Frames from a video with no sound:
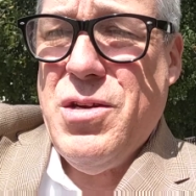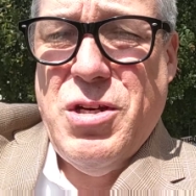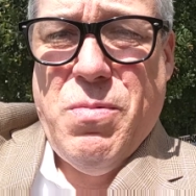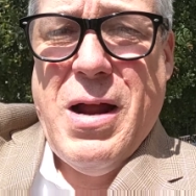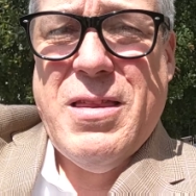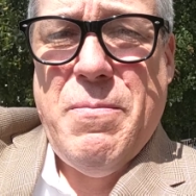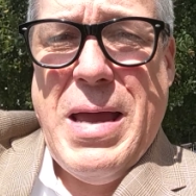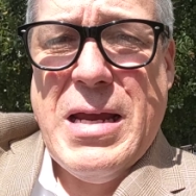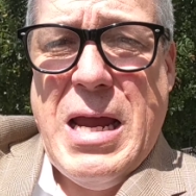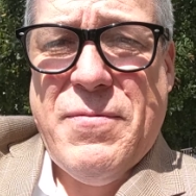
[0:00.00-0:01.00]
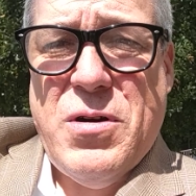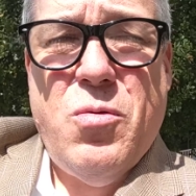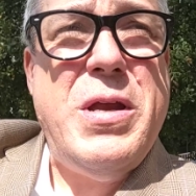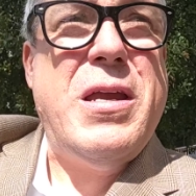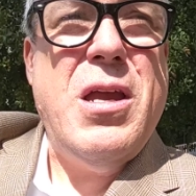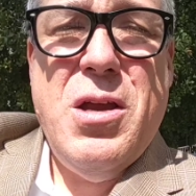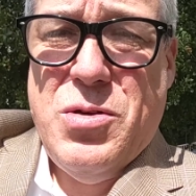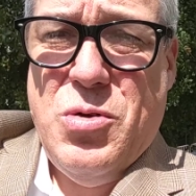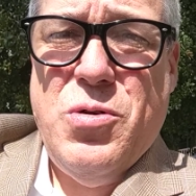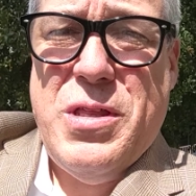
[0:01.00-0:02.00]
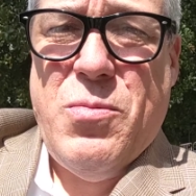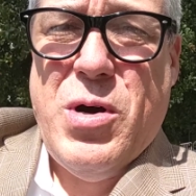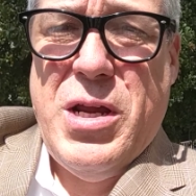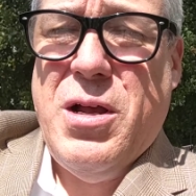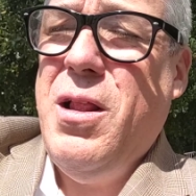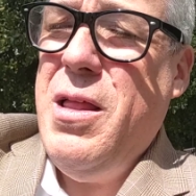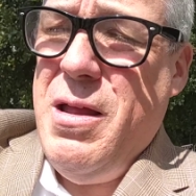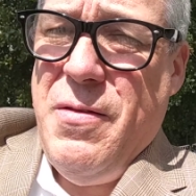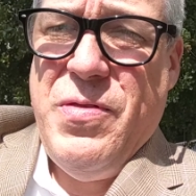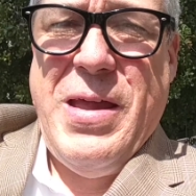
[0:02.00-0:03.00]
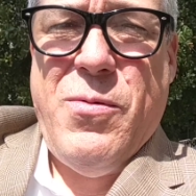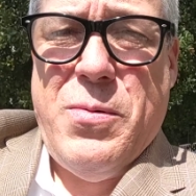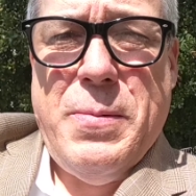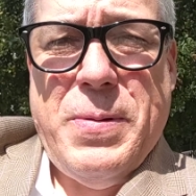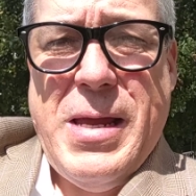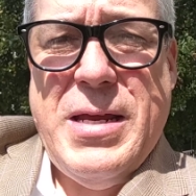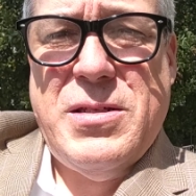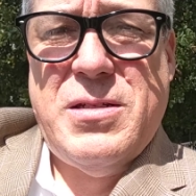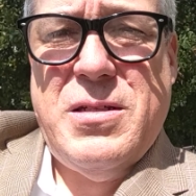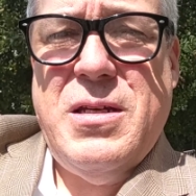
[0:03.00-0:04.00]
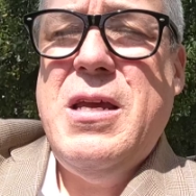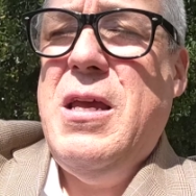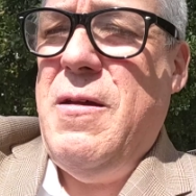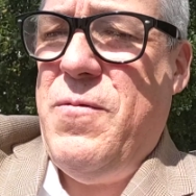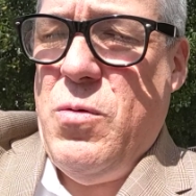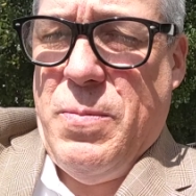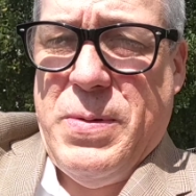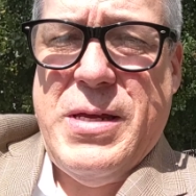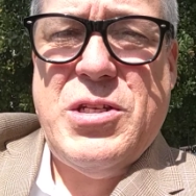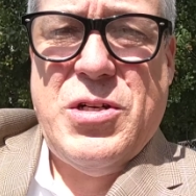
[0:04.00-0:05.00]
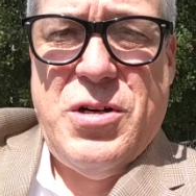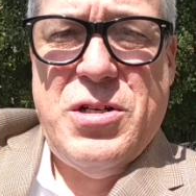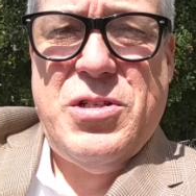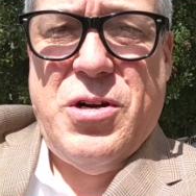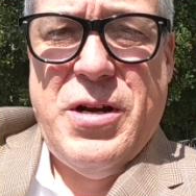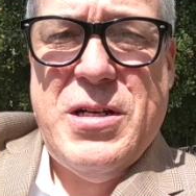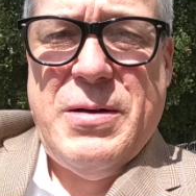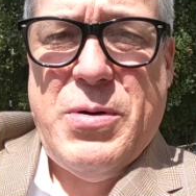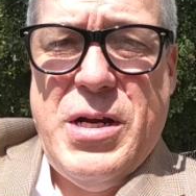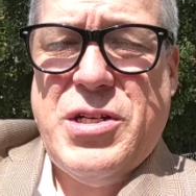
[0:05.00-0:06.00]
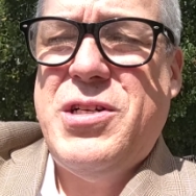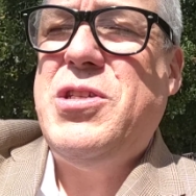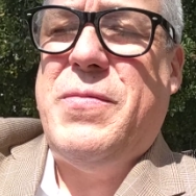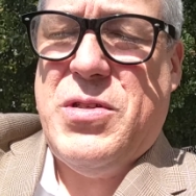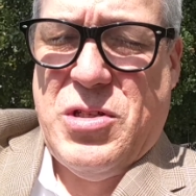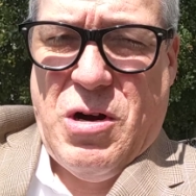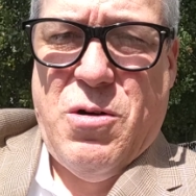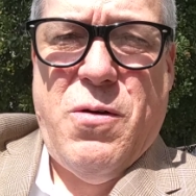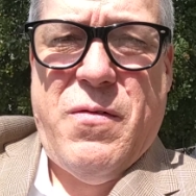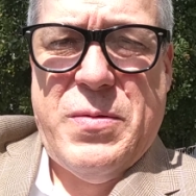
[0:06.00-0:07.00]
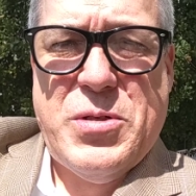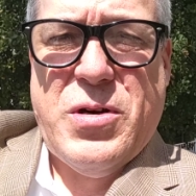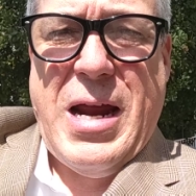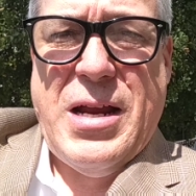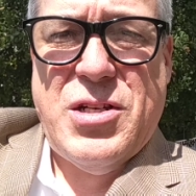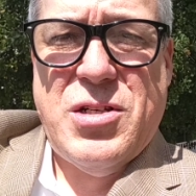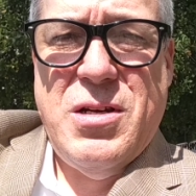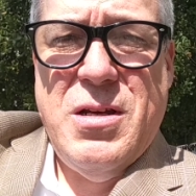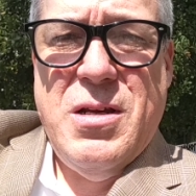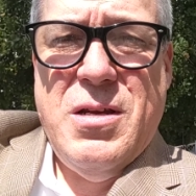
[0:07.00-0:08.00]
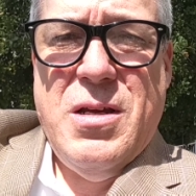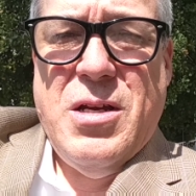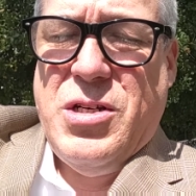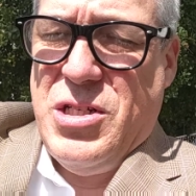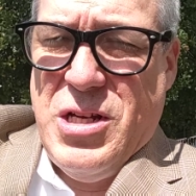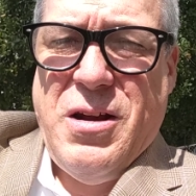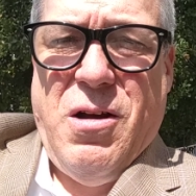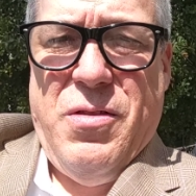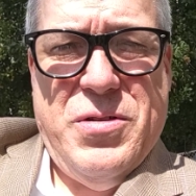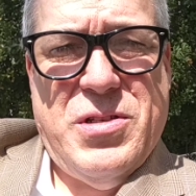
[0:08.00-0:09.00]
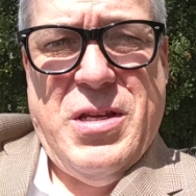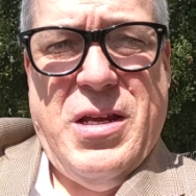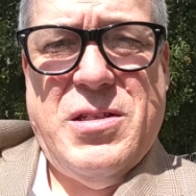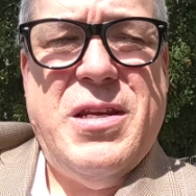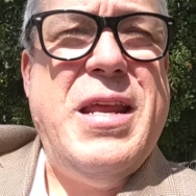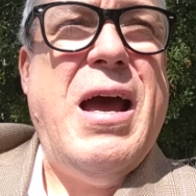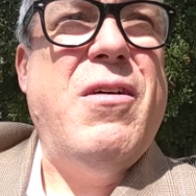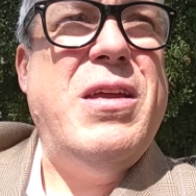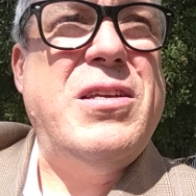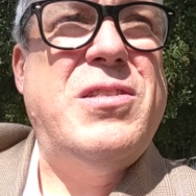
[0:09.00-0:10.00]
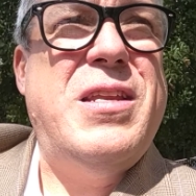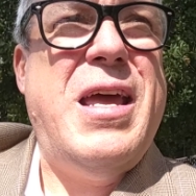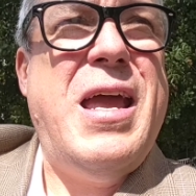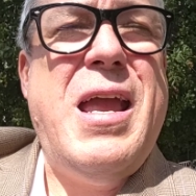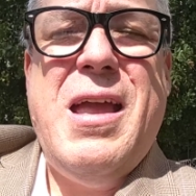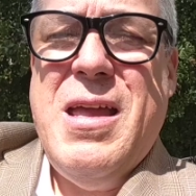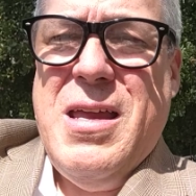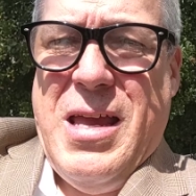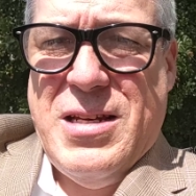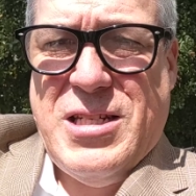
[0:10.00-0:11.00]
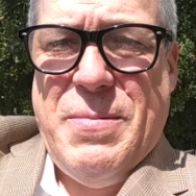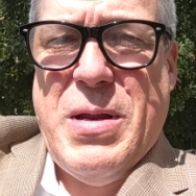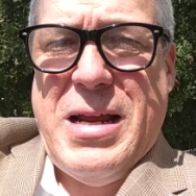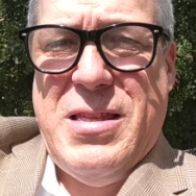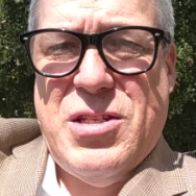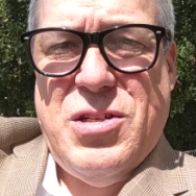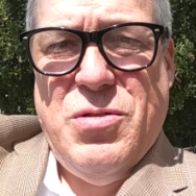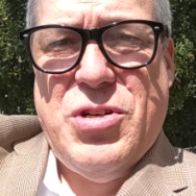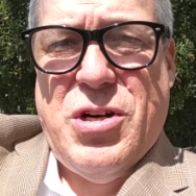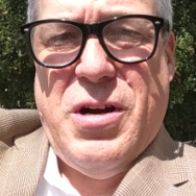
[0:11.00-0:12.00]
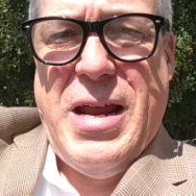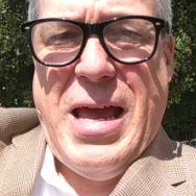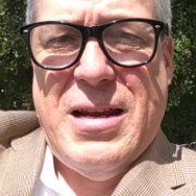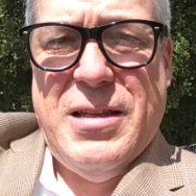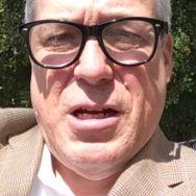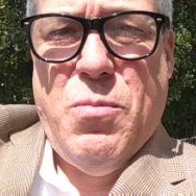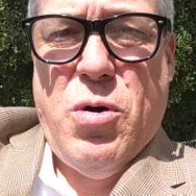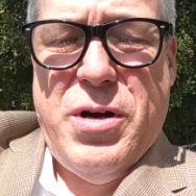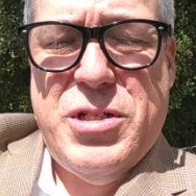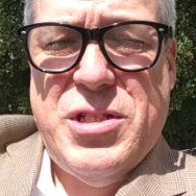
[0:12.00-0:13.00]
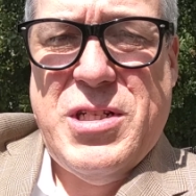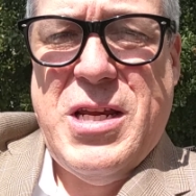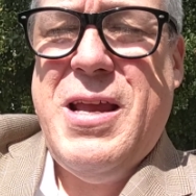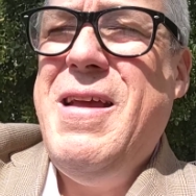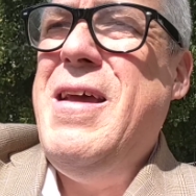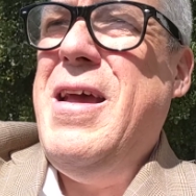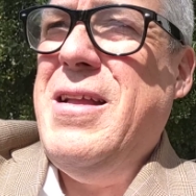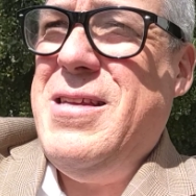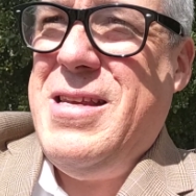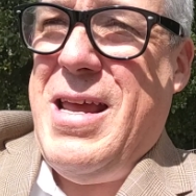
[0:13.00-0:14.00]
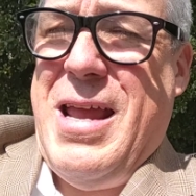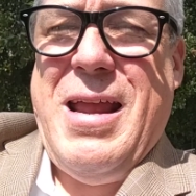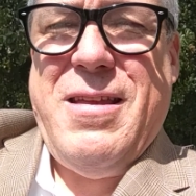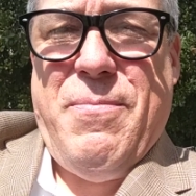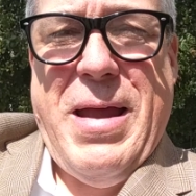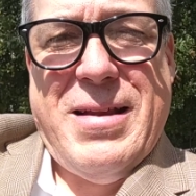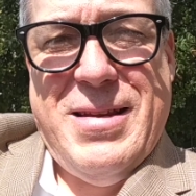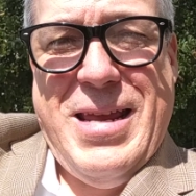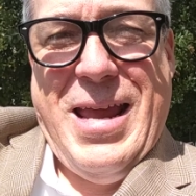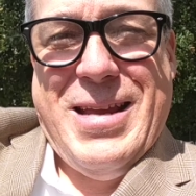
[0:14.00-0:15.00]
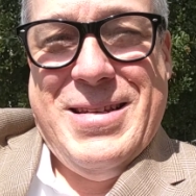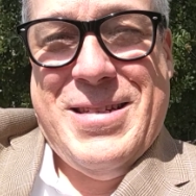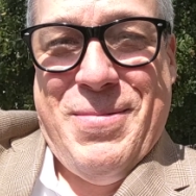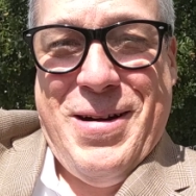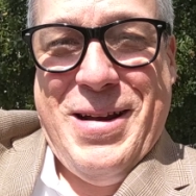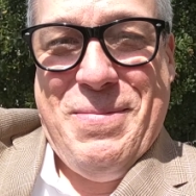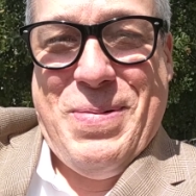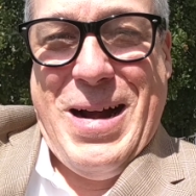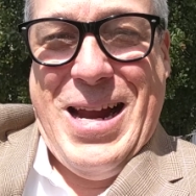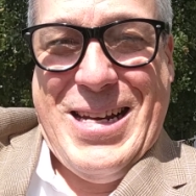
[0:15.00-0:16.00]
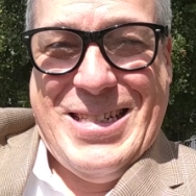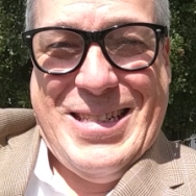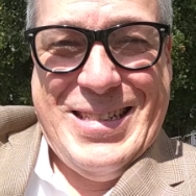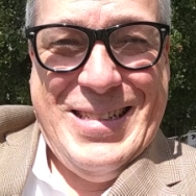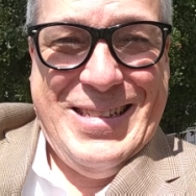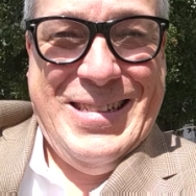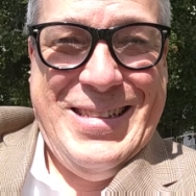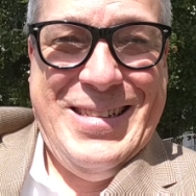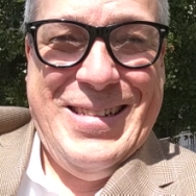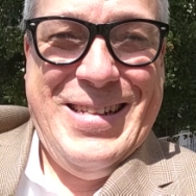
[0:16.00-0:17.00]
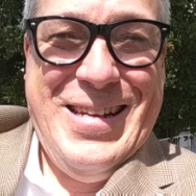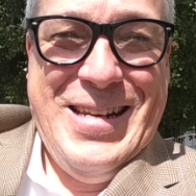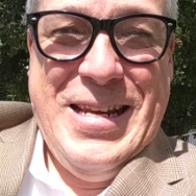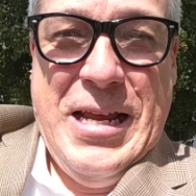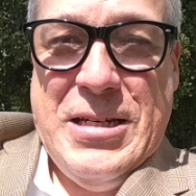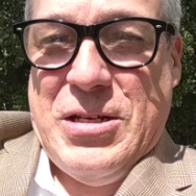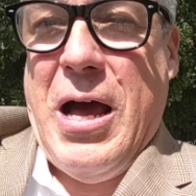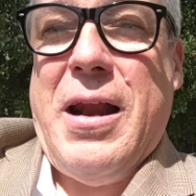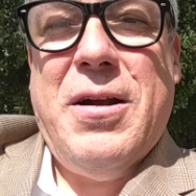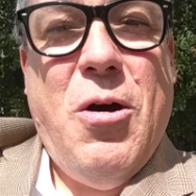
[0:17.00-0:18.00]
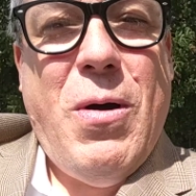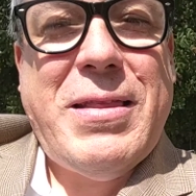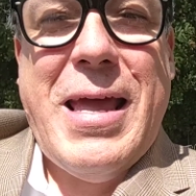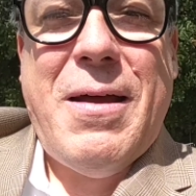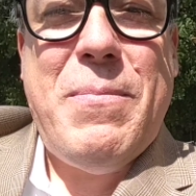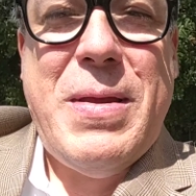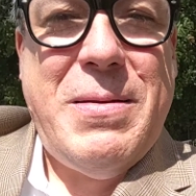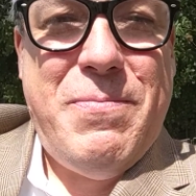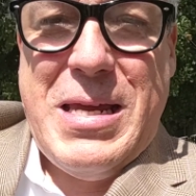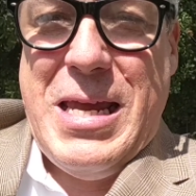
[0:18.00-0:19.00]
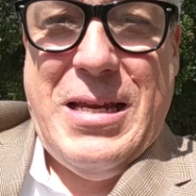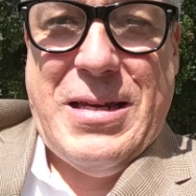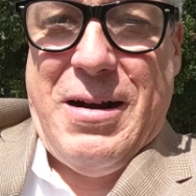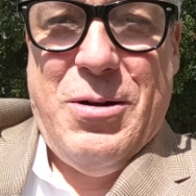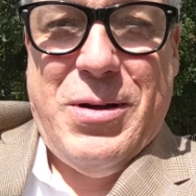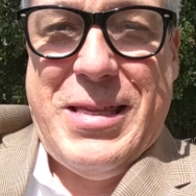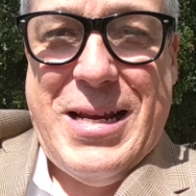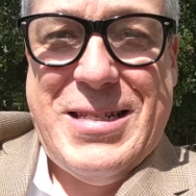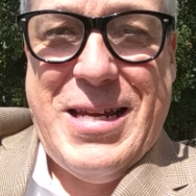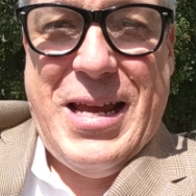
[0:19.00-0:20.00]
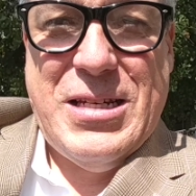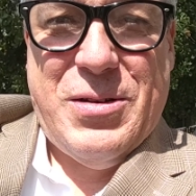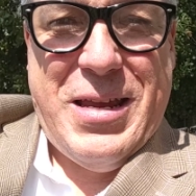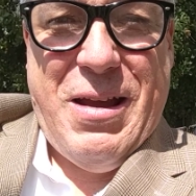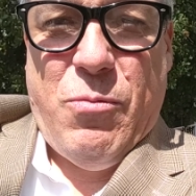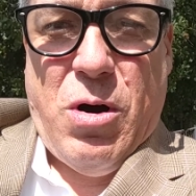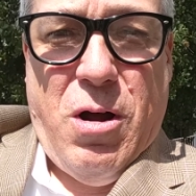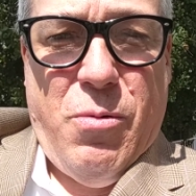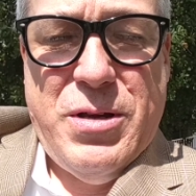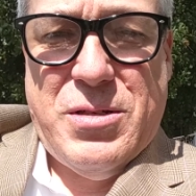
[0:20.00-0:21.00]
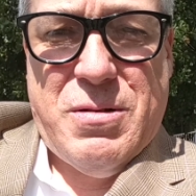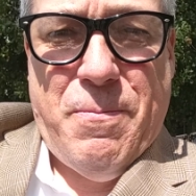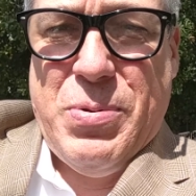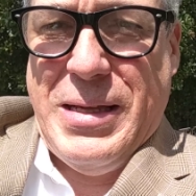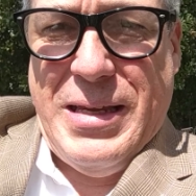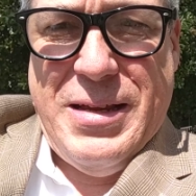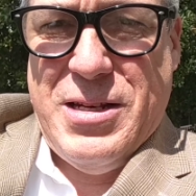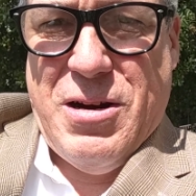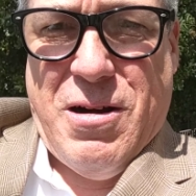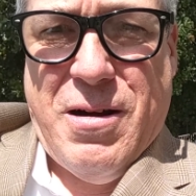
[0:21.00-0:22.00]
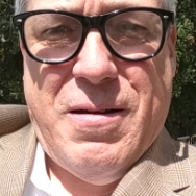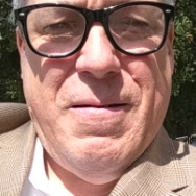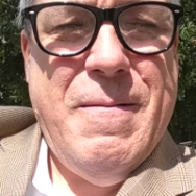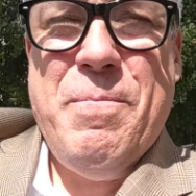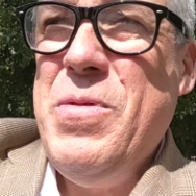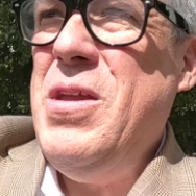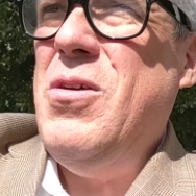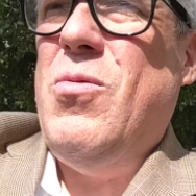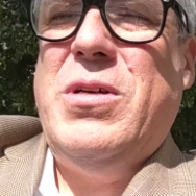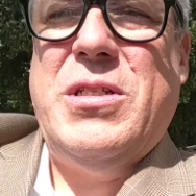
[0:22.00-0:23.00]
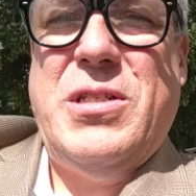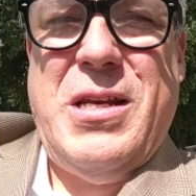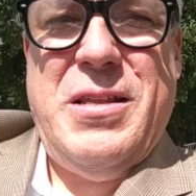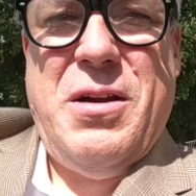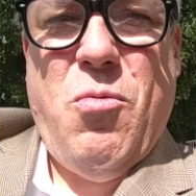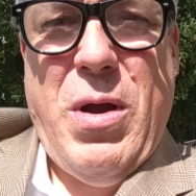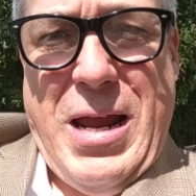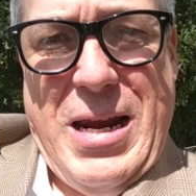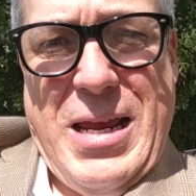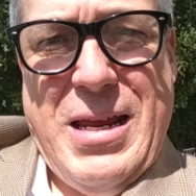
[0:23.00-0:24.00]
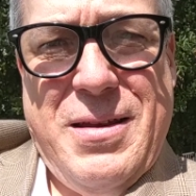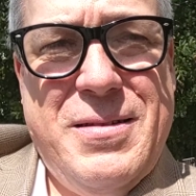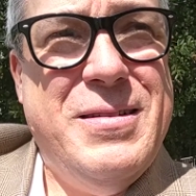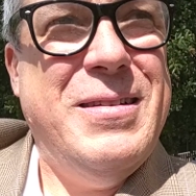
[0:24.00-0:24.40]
She brought them back after a week. Two of them were ill. They were replaced. If you replace jurors during deliberations, you have to start over from scratch. She's done all those things. And now, yesterday, it seemed like this new jury had a little more urgency. Today, they're back to taking some early breaks. So I don't know what that means. I don't know what that says. Again, we're always completely in the dark. We're just sitting there waiting.